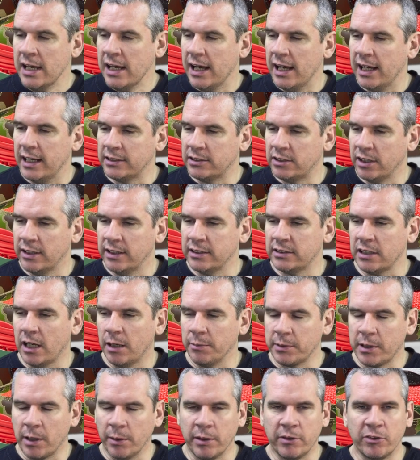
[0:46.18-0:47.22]
to this
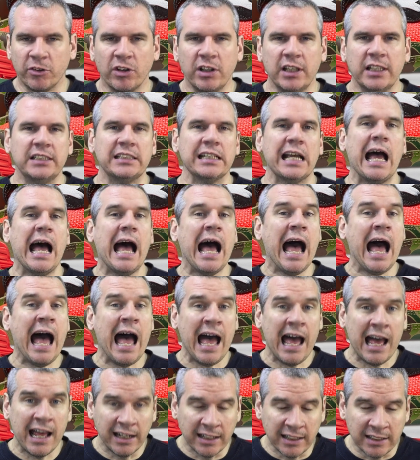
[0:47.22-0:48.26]
upcoming release.
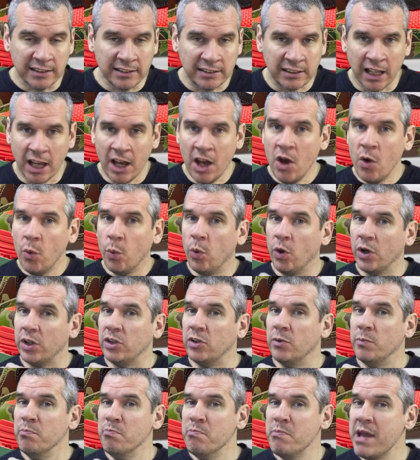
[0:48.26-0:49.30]
And what
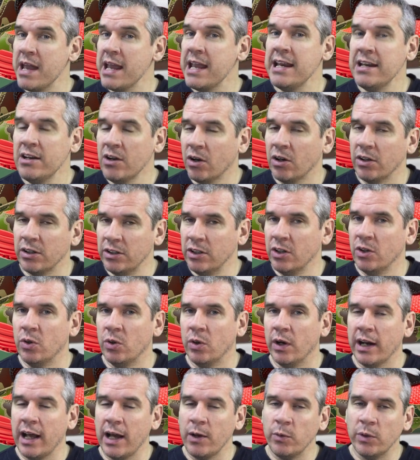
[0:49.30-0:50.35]
you may not know,
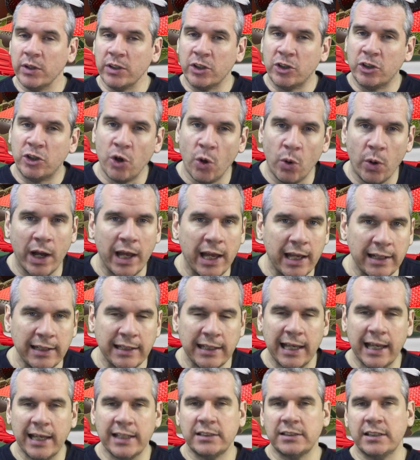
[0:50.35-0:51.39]
and I would go ahead and
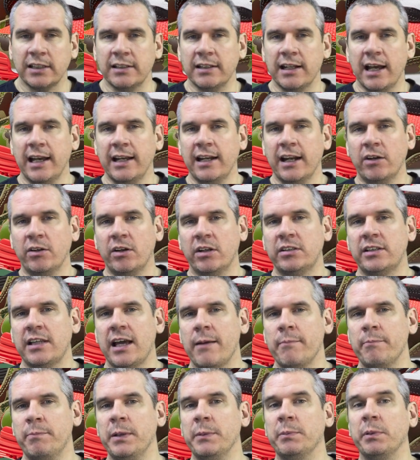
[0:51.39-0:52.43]
guess that 9 out of
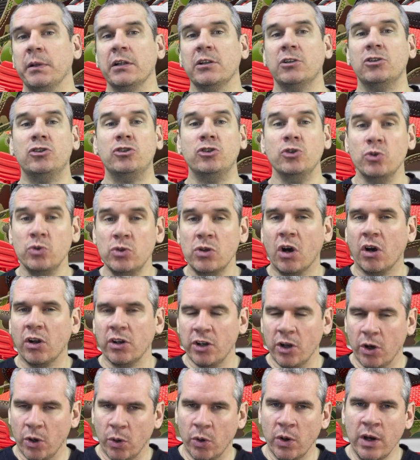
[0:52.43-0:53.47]
10 people do not
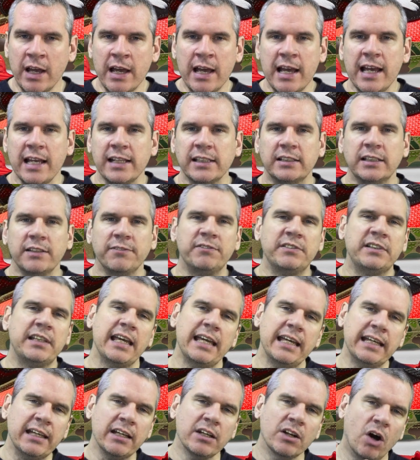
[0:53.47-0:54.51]
know, is they've
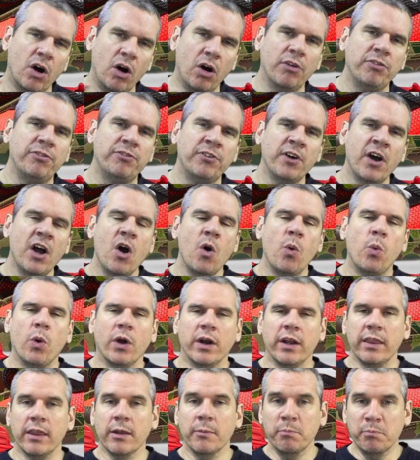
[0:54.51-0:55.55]
taken off one
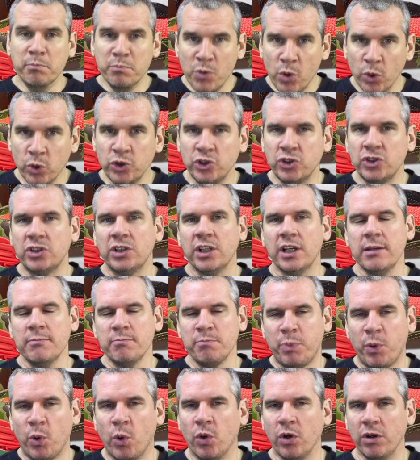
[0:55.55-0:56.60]
of the most
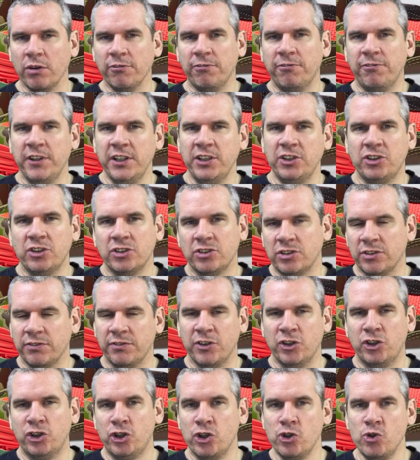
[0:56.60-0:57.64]
important features of the
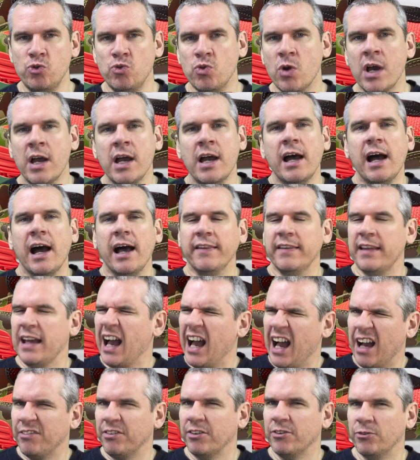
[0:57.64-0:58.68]
shoe, and they
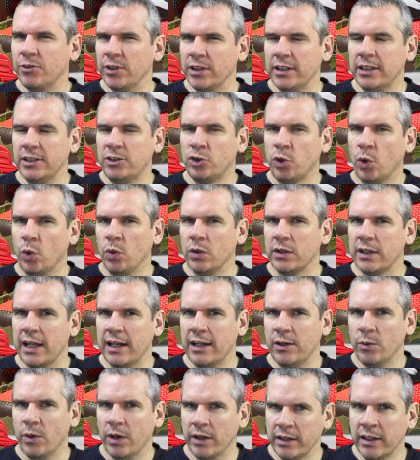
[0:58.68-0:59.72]
haven't really told
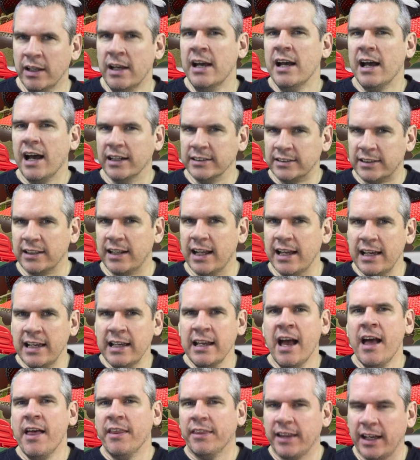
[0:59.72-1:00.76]
anyone. And
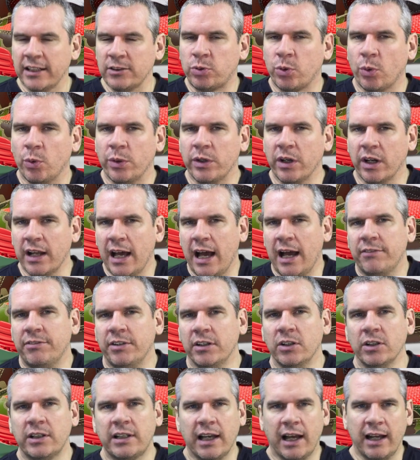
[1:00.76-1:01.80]
today, that's what we're going to have a
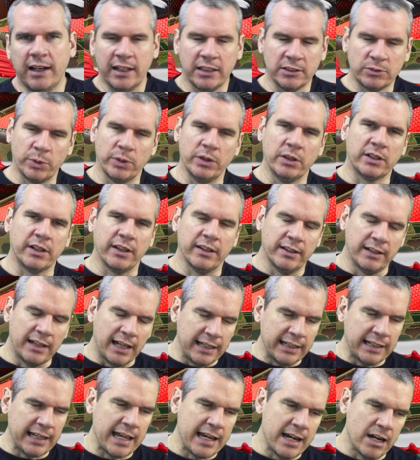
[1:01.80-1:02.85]
look at as we look at the
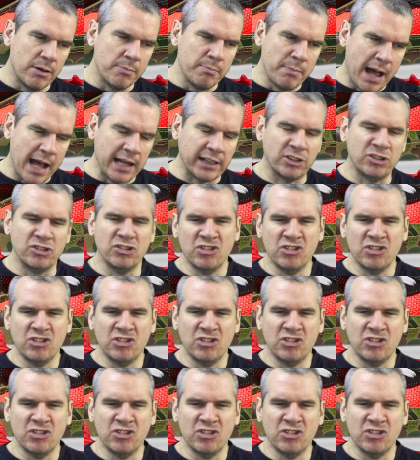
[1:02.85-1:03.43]
Nike Air Max